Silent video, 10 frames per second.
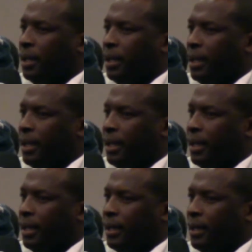
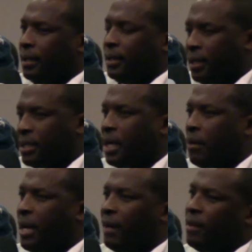this
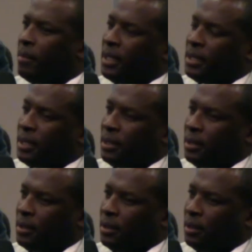our government
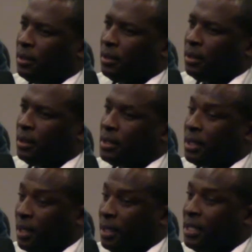is
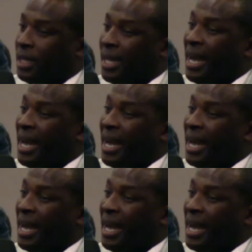really taking